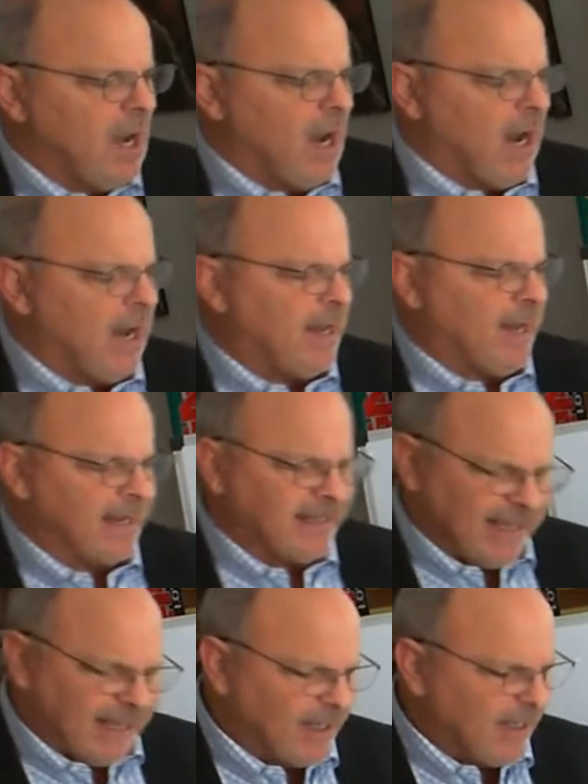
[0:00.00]
uh,
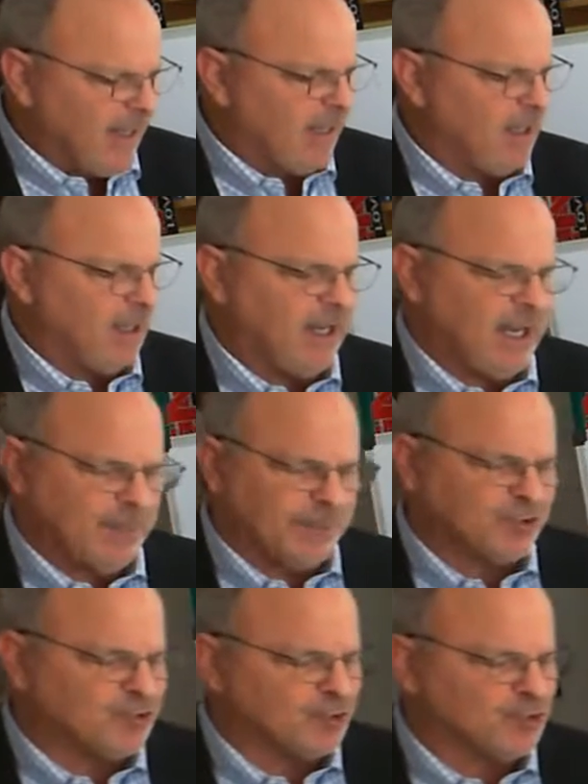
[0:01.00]
again,
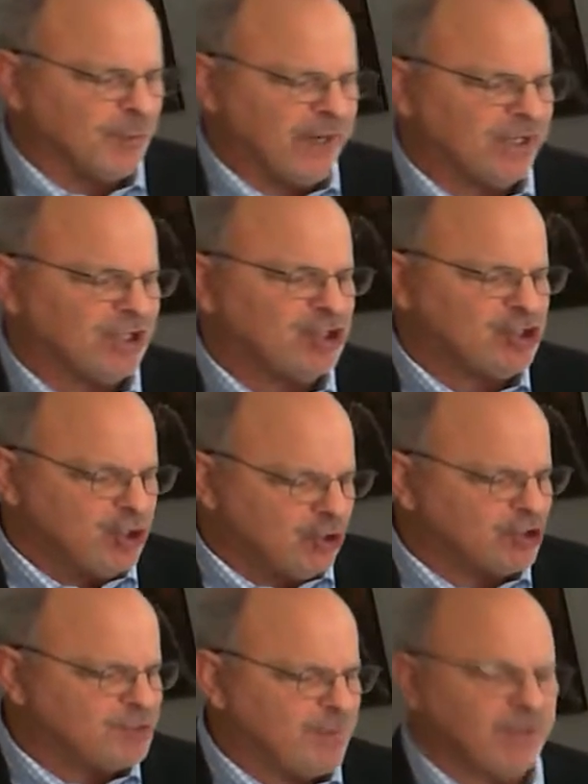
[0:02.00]
Hebrews was written to
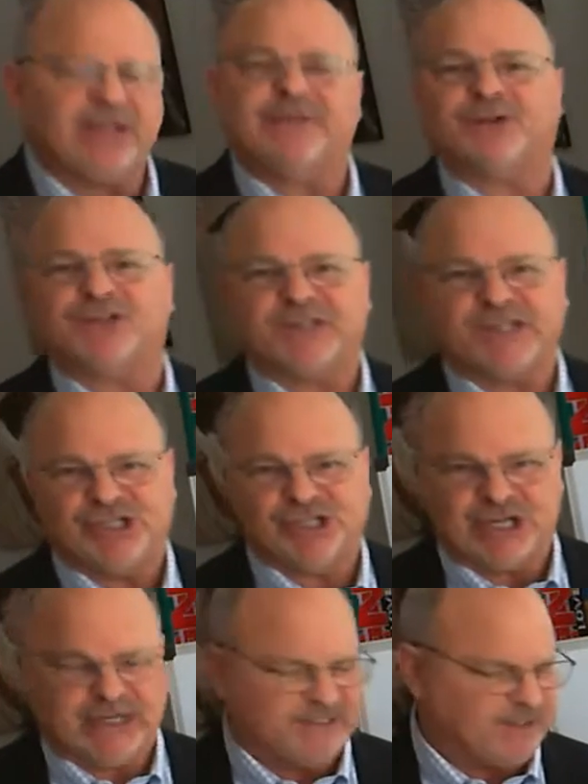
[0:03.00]
Jewish believers in
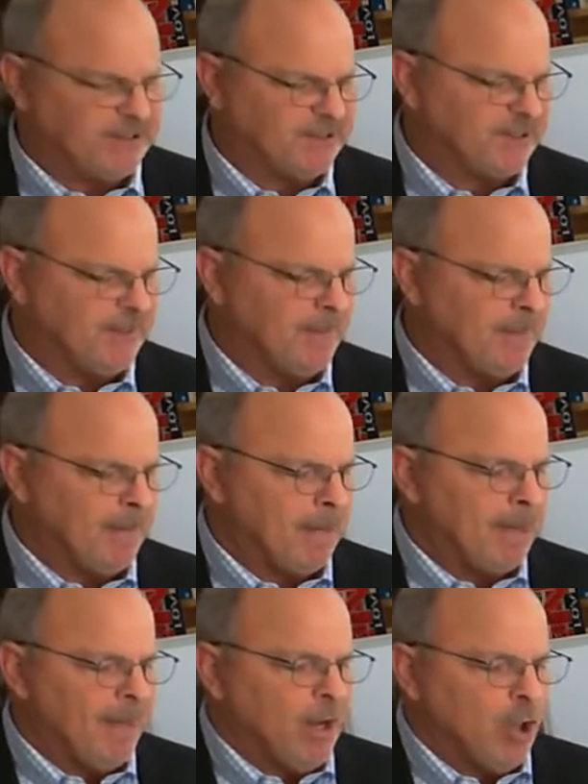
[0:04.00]
Jesus
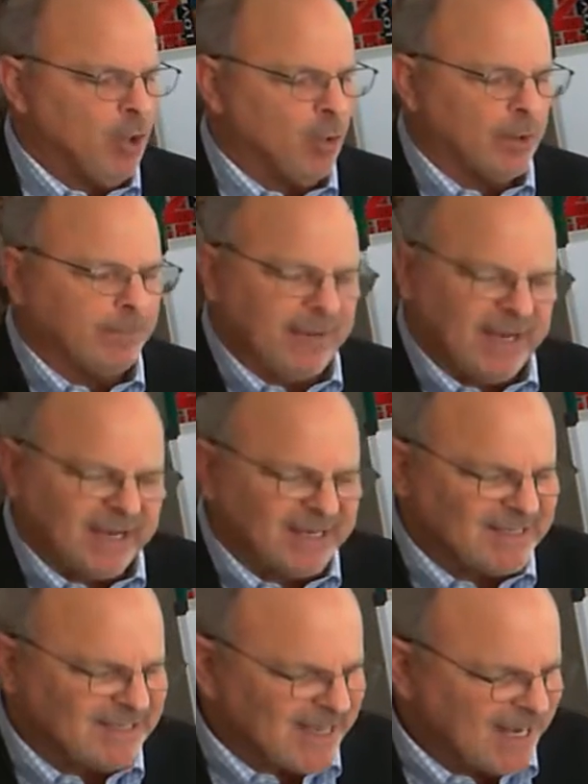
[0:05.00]
who were being
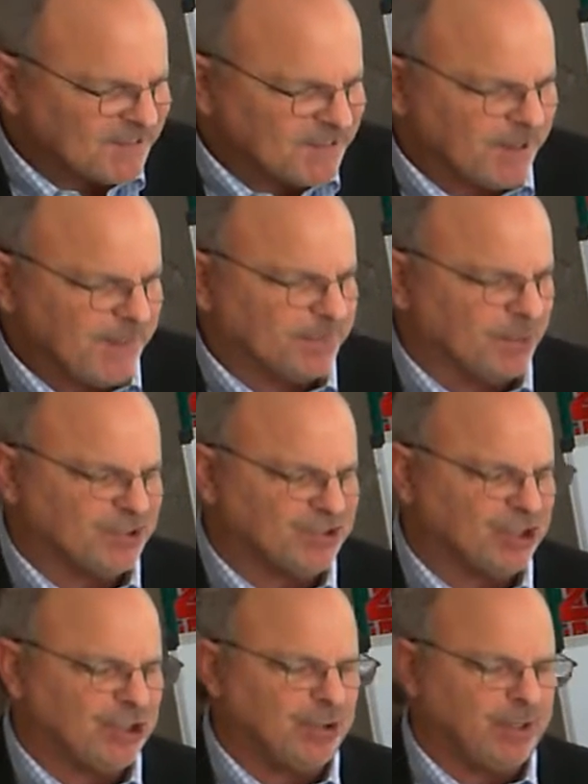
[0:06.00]
intensely
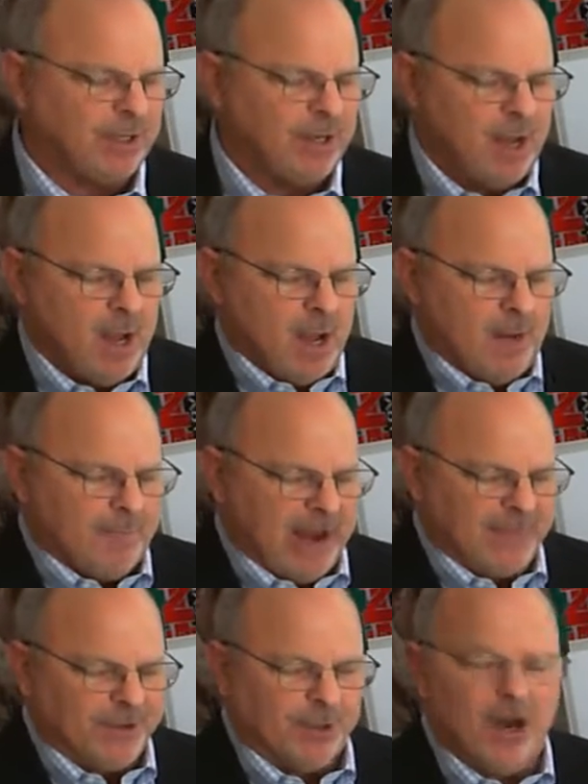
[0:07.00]
persecuted by
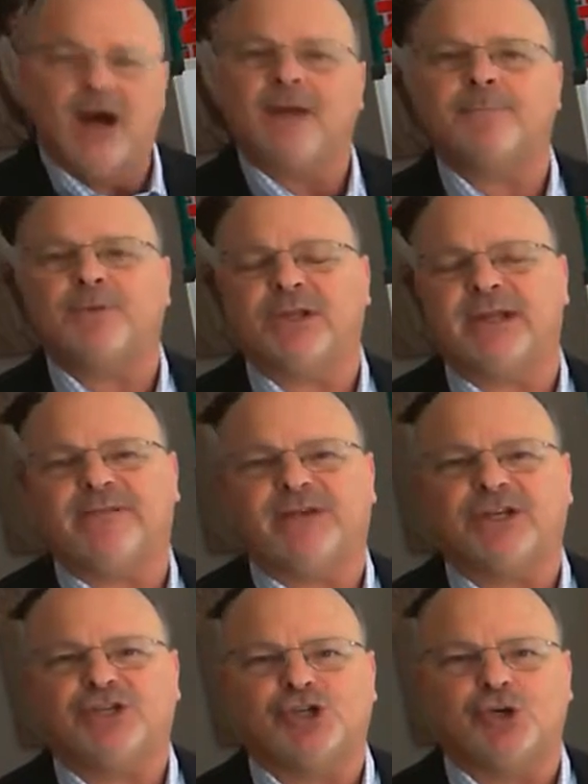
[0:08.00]
their
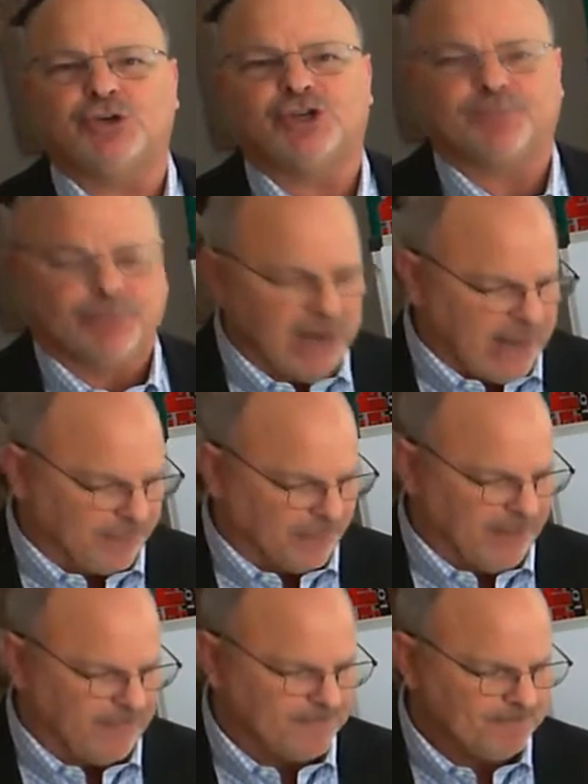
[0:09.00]
unbelieving Jewish
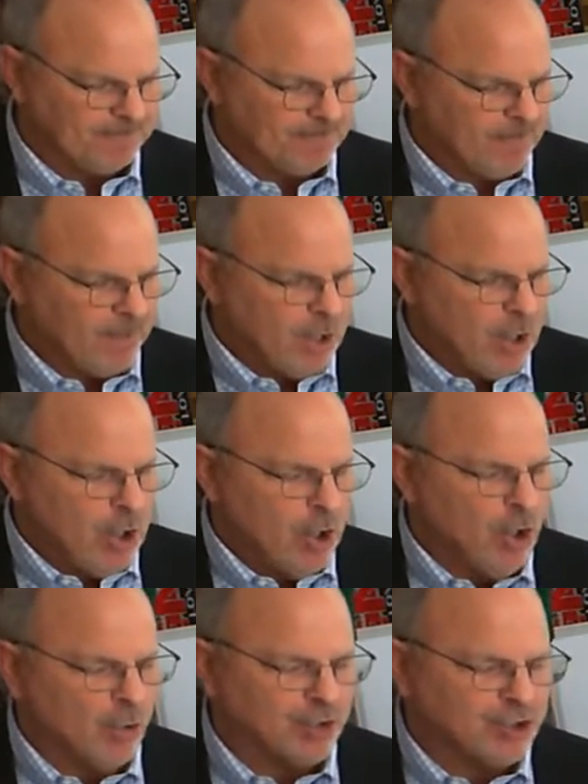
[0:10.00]
brethren who were